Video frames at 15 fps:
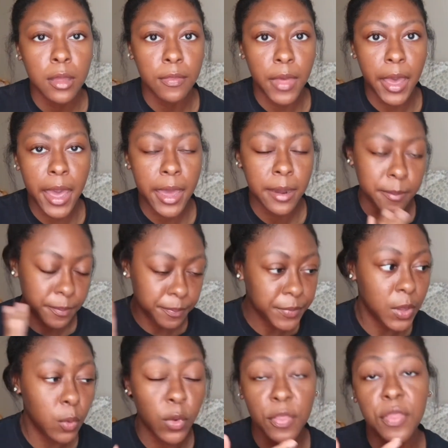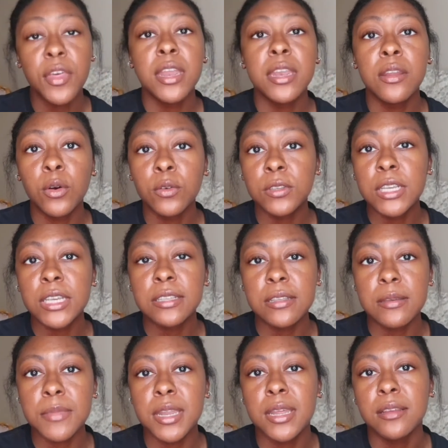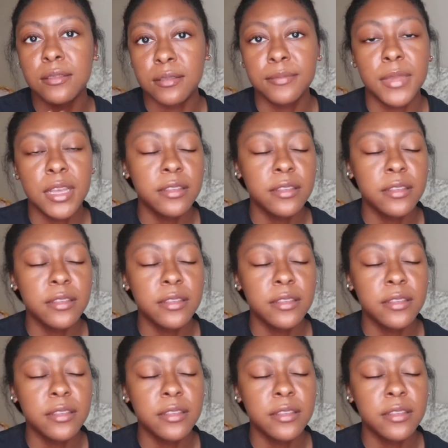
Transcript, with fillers: that within those 60 minutes